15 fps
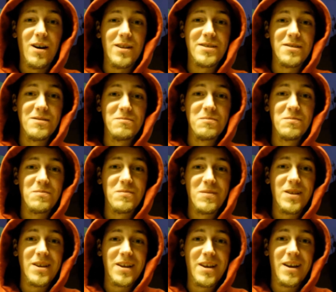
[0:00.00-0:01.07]

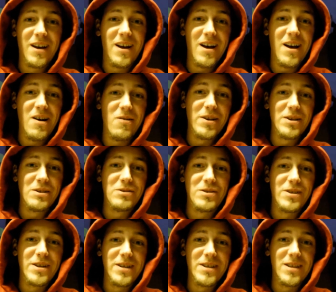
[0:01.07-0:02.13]
awesome, like how I
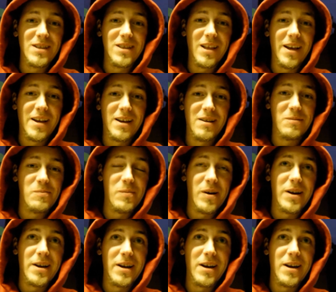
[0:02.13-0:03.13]
usually like my,